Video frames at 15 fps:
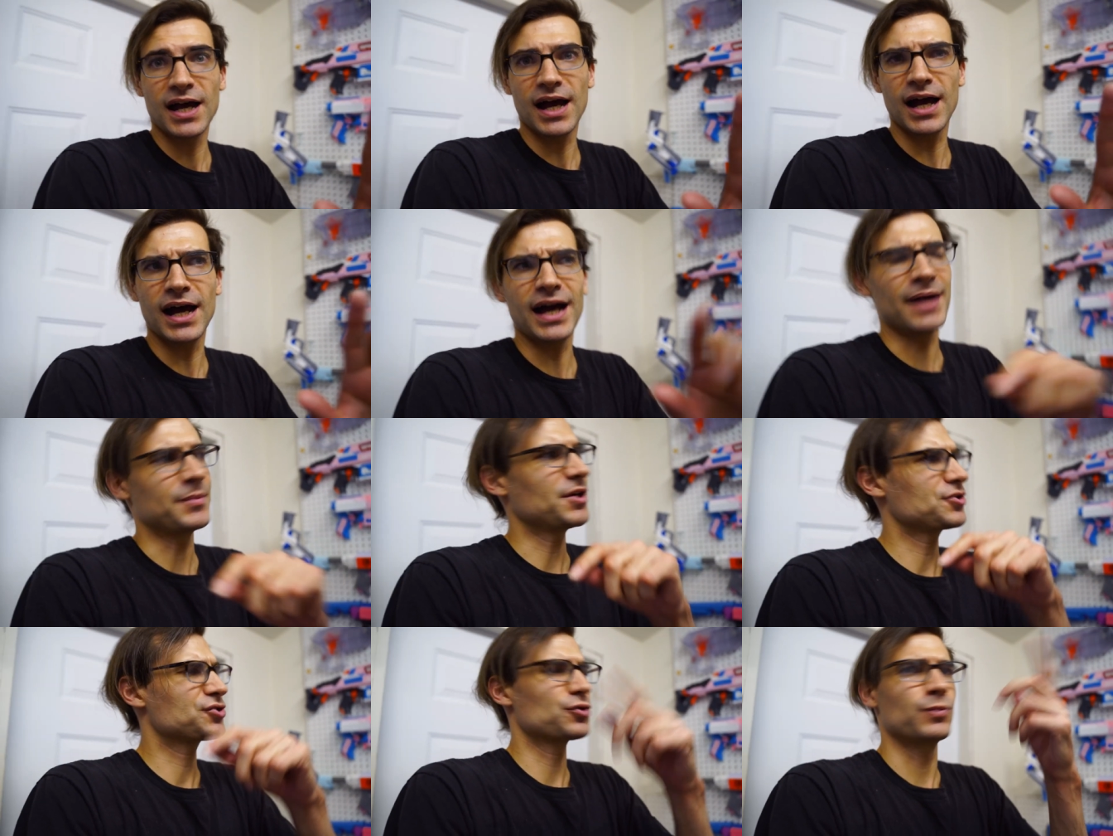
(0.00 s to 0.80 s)
uh, I'm
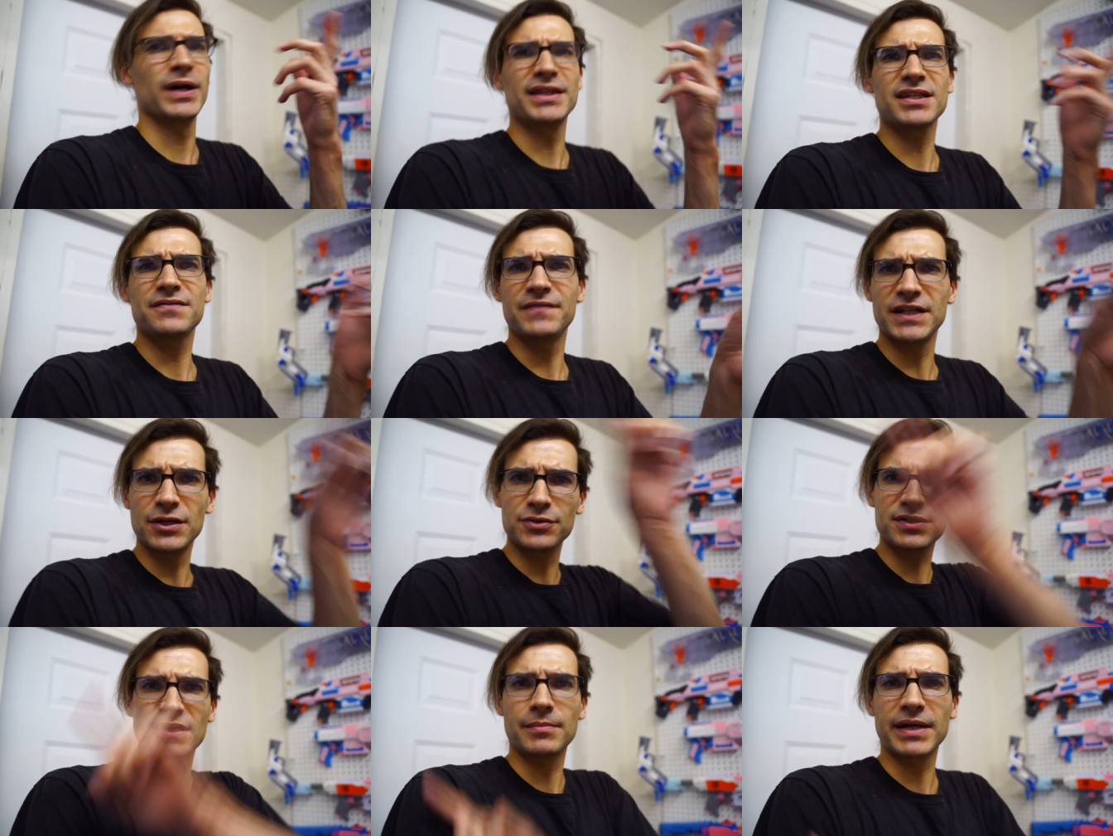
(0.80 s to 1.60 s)
not sure when this
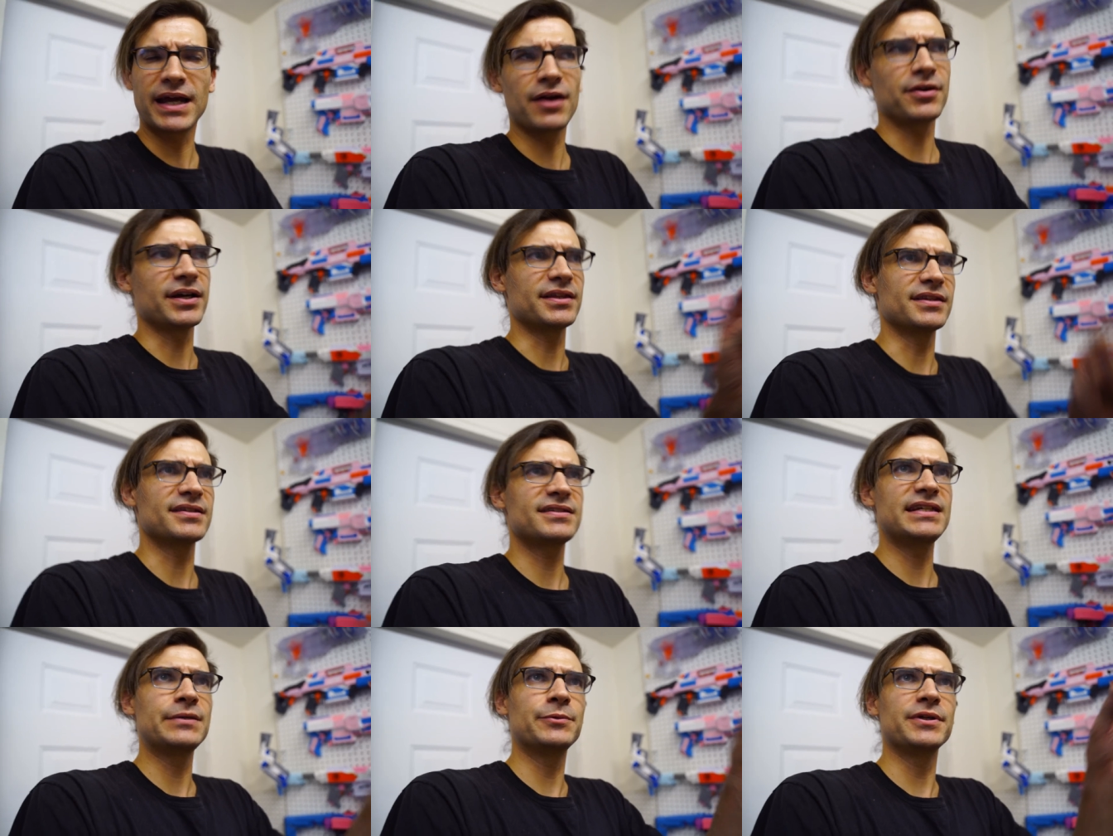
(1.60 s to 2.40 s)
video is coming out in the
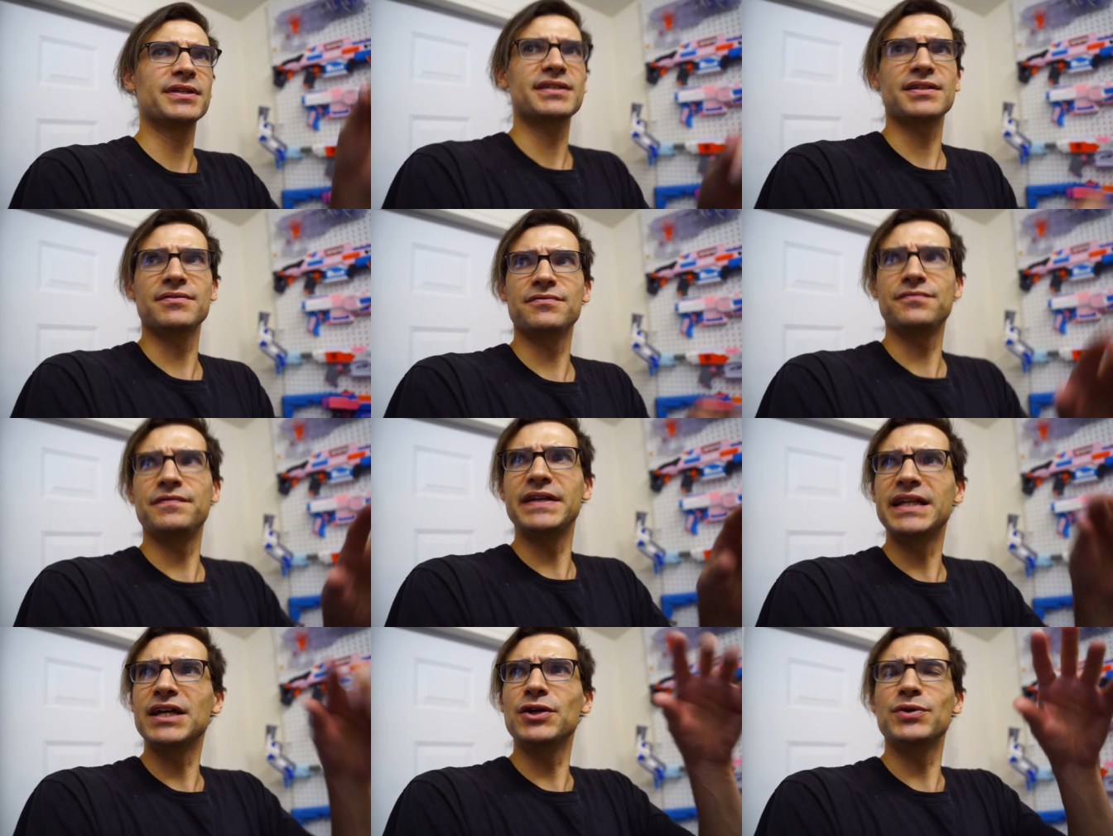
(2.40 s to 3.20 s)
sequence of
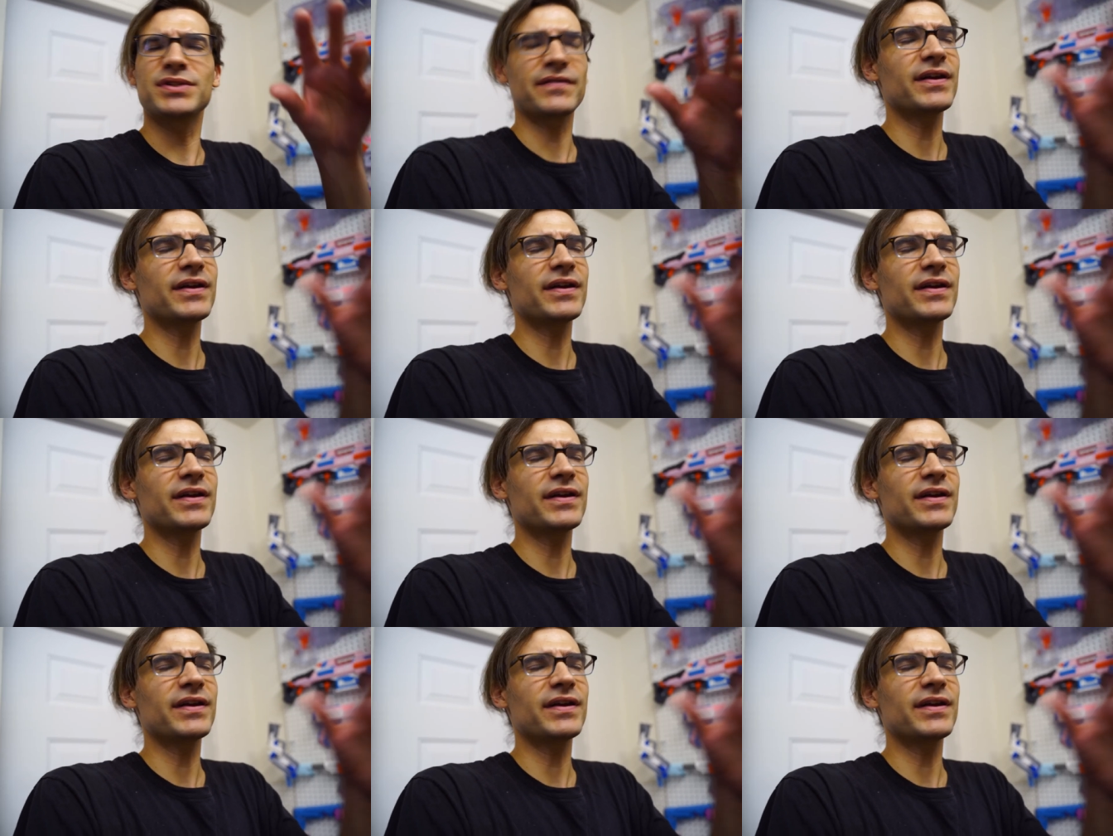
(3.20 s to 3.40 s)
videos.